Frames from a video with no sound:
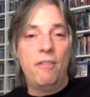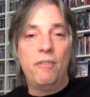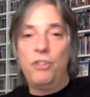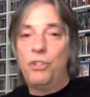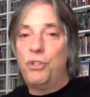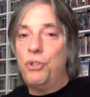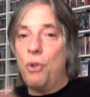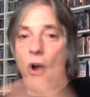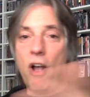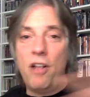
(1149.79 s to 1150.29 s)

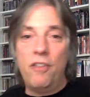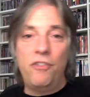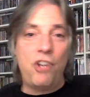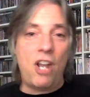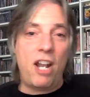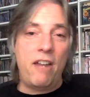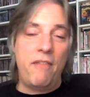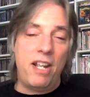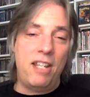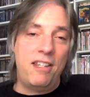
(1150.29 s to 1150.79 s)
Saw
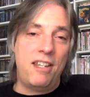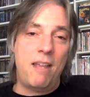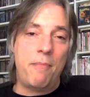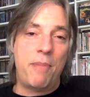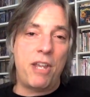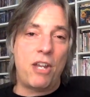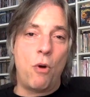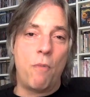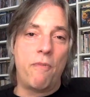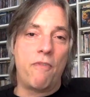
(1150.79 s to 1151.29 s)
Johnny Van Zant
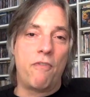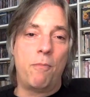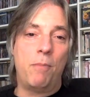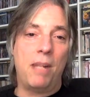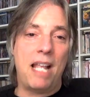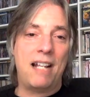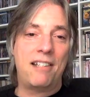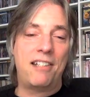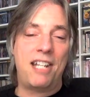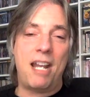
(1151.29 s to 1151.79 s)
Band open for
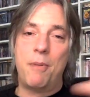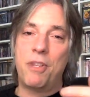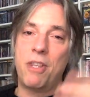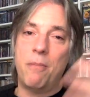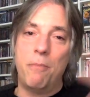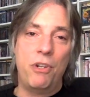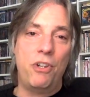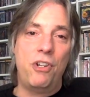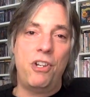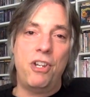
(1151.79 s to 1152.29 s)
Black Sabbath
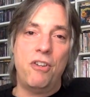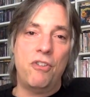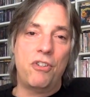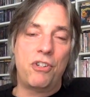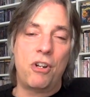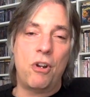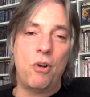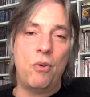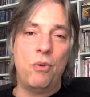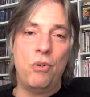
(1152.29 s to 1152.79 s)
a million
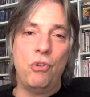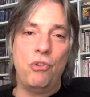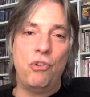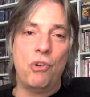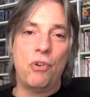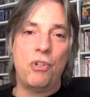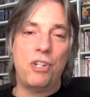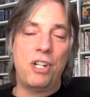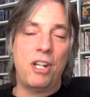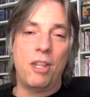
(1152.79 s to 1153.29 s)
years ago in New
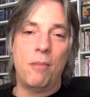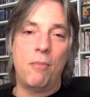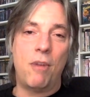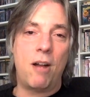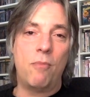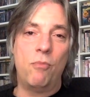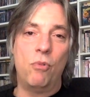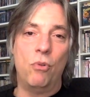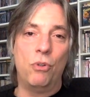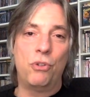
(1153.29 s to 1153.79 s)
Jersey on the
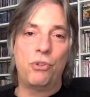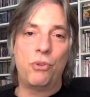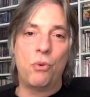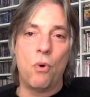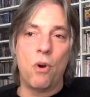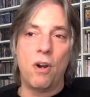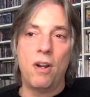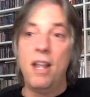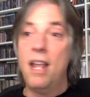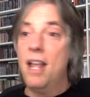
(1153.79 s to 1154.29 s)
Mob Rules
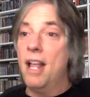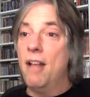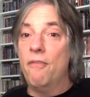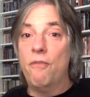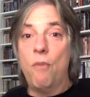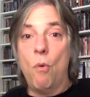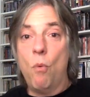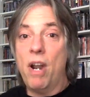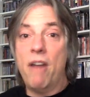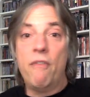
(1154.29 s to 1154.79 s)
tour.
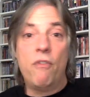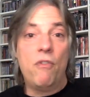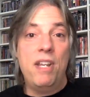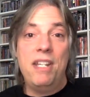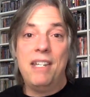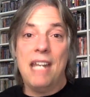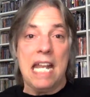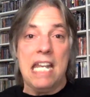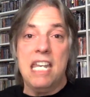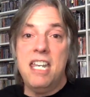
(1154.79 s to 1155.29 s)
For whatever
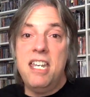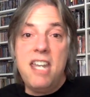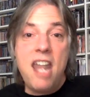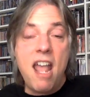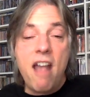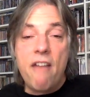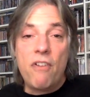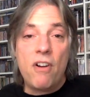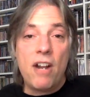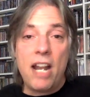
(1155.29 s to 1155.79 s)
reason, I
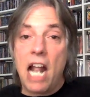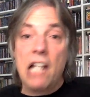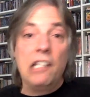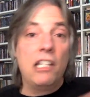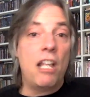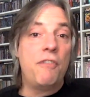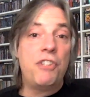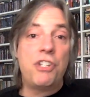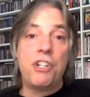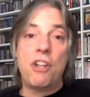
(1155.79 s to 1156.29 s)
never, and I
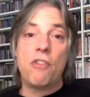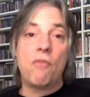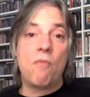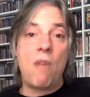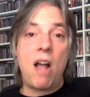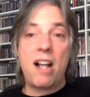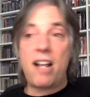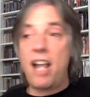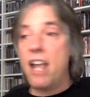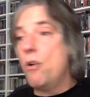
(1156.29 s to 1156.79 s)
love Southern
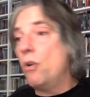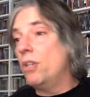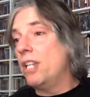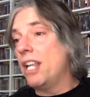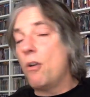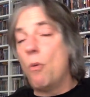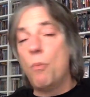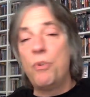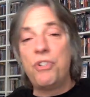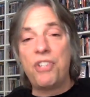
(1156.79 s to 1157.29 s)
rock. I own
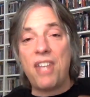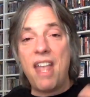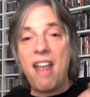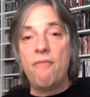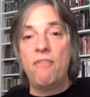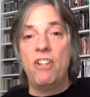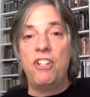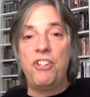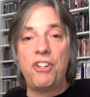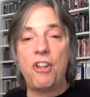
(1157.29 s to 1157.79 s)
like almost
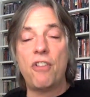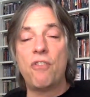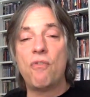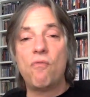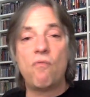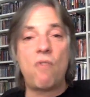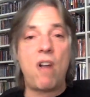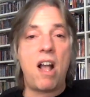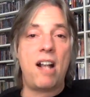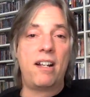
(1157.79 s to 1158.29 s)
every
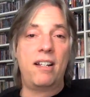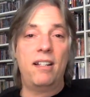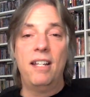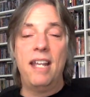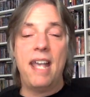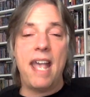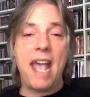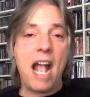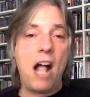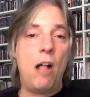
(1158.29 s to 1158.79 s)
Southern rock
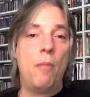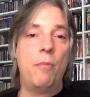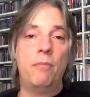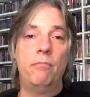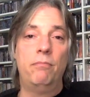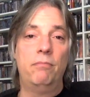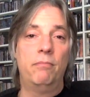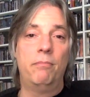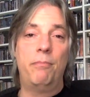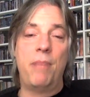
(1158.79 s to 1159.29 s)

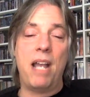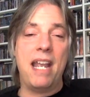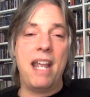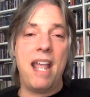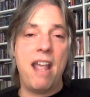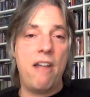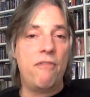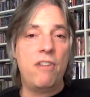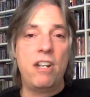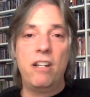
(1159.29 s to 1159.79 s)
album by
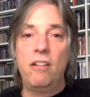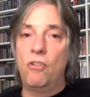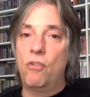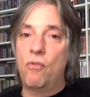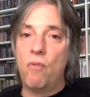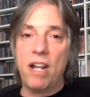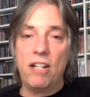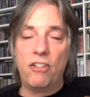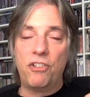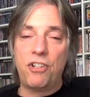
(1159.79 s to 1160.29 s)
every
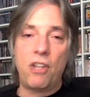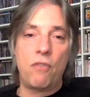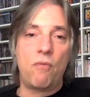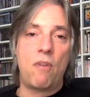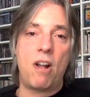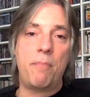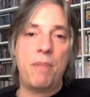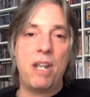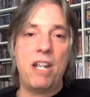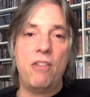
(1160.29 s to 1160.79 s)
great Southern
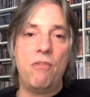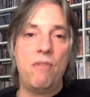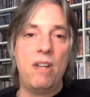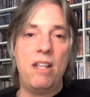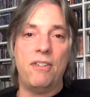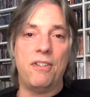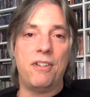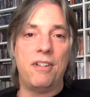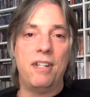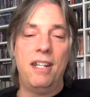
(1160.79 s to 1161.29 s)
rock band there
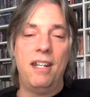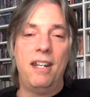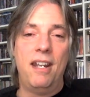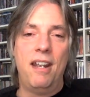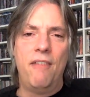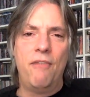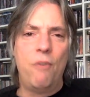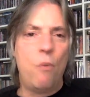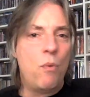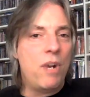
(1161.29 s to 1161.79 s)
is.
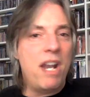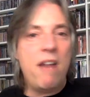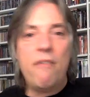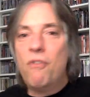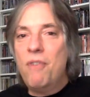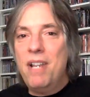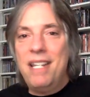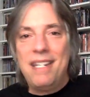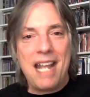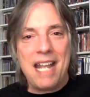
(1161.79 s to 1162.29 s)
For whatever
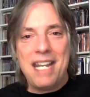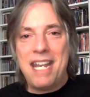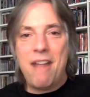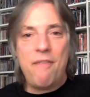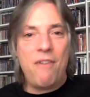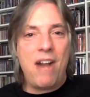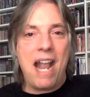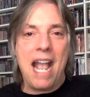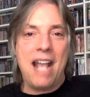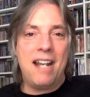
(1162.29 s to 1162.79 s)
reason, I
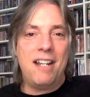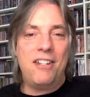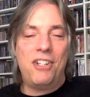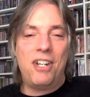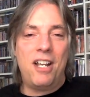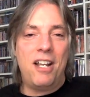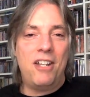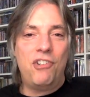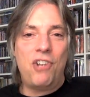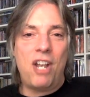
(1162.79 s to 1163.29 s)
never had a,
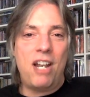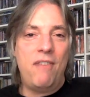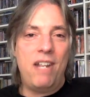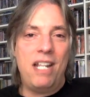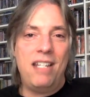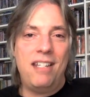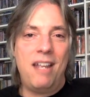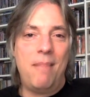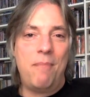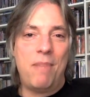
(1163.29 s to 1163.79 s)
a Johnny
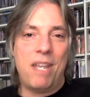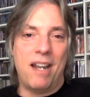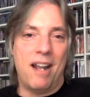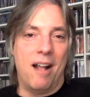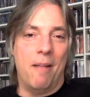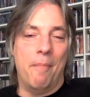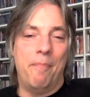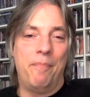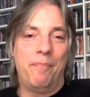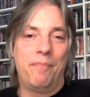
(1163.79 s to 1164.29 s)
Van Zant Band
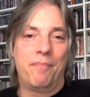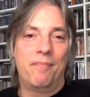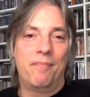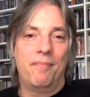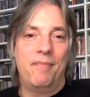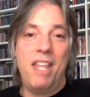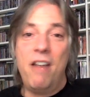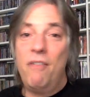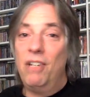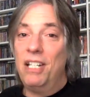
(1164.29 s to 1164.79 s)
album.
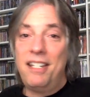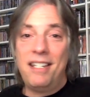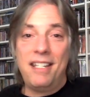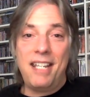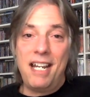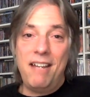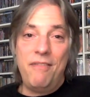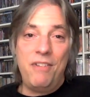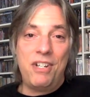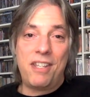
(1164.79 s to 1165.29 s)
Never listened
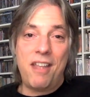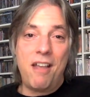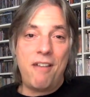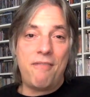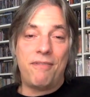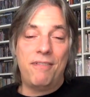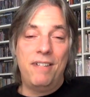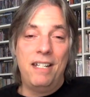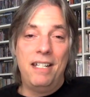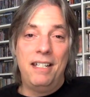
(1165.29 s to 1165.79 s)
to any of his
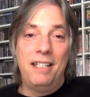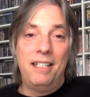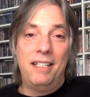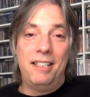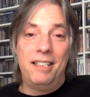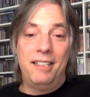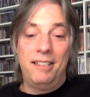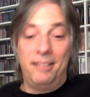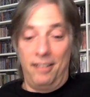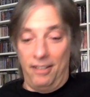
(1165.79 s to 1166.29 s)
stuff
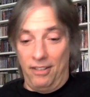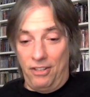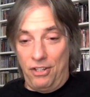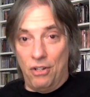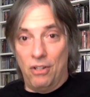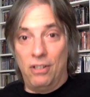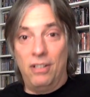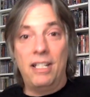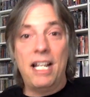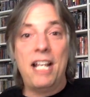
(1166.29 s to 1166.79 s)

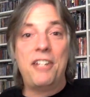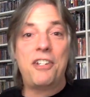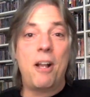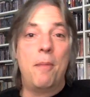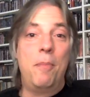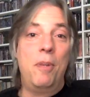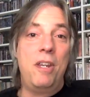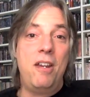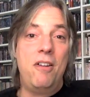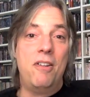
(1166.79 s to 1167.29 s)
till the last
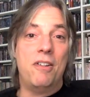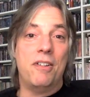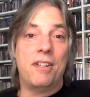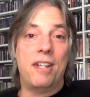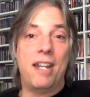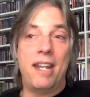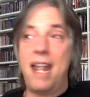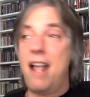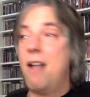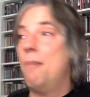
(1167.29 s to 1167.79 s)
couple of
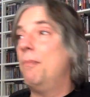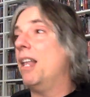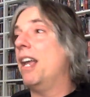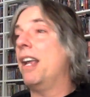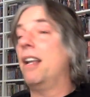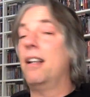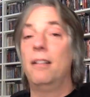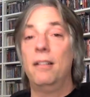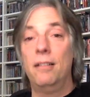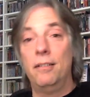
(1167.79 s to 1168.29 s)
years. And now I'm
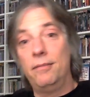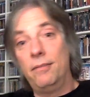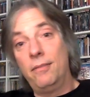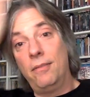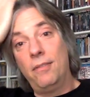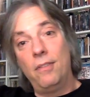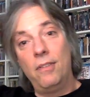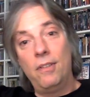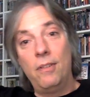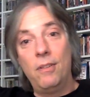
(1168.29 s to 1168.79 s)
like,
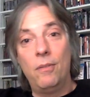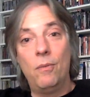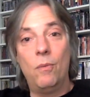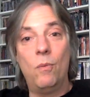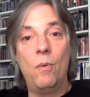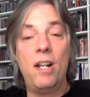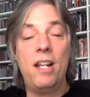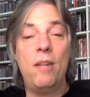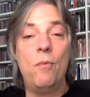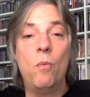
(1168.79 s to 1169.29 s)

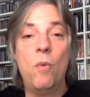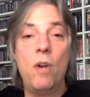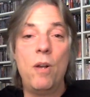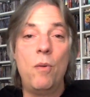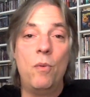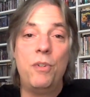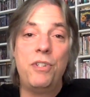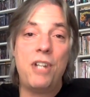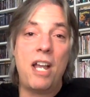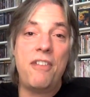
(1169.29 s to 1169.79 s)
what
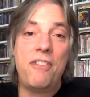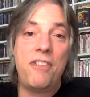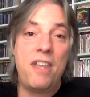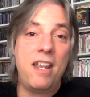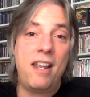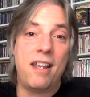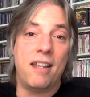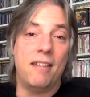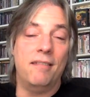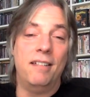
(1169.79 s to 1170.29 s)
what was I
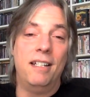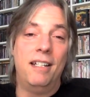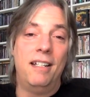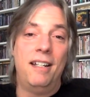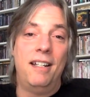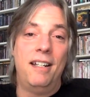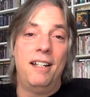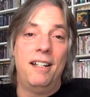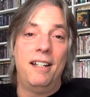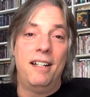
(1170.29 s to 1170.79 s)
thinking?
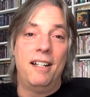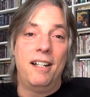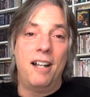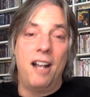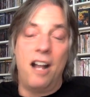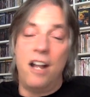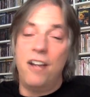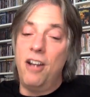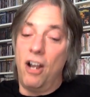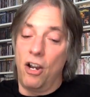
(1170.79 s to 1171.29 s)

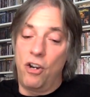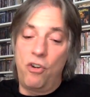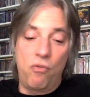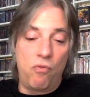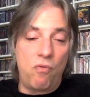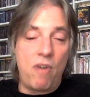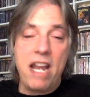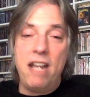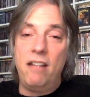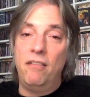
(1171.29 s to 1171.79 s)
A, a
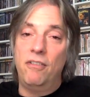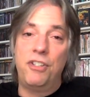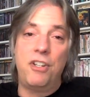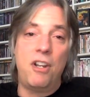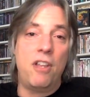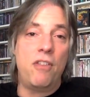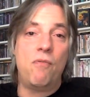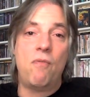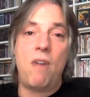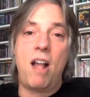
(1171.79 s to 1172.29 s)
great
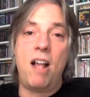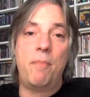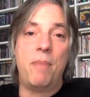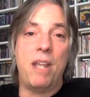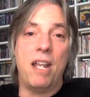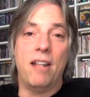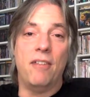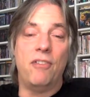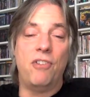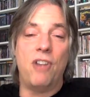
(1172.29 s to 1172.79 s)
southern rock
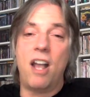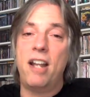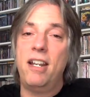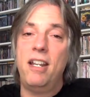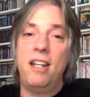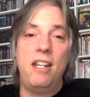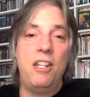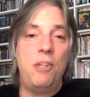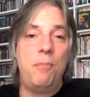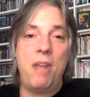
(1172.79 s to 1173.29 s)
band.
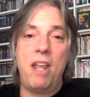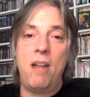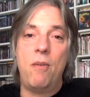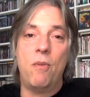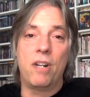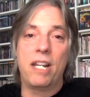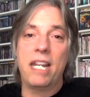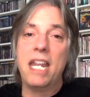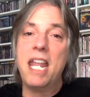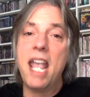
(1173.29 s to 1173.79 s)
Johnny and his band
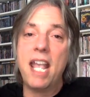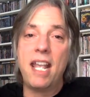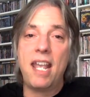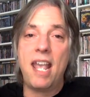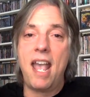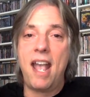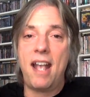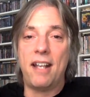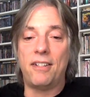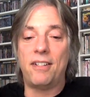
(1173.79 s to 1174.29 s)
were kick
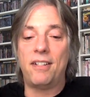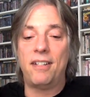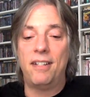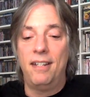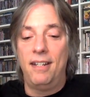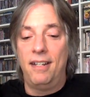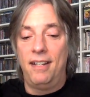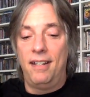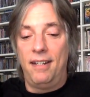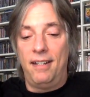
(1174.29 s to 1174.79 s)
ass.
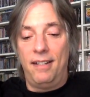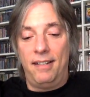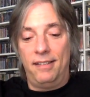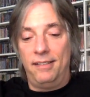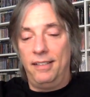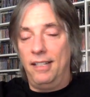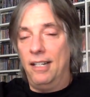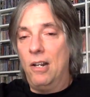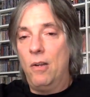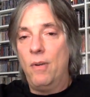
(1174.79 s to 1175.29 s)

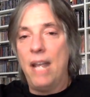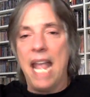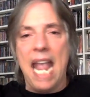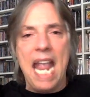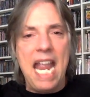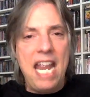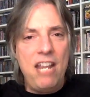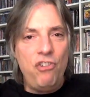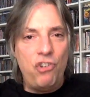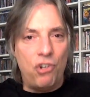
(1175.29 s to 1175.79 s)
You know,
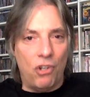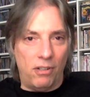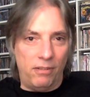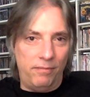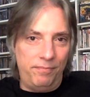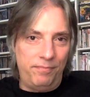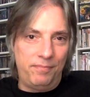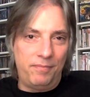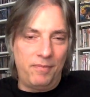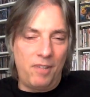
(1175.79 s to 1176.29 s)
Angel.
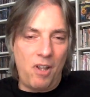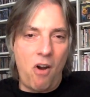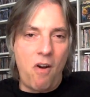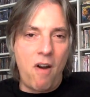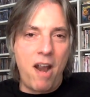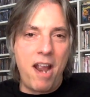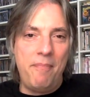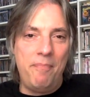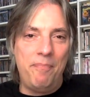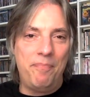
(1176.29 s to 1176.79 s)
All
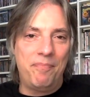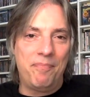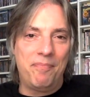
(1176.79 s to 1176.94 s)
right.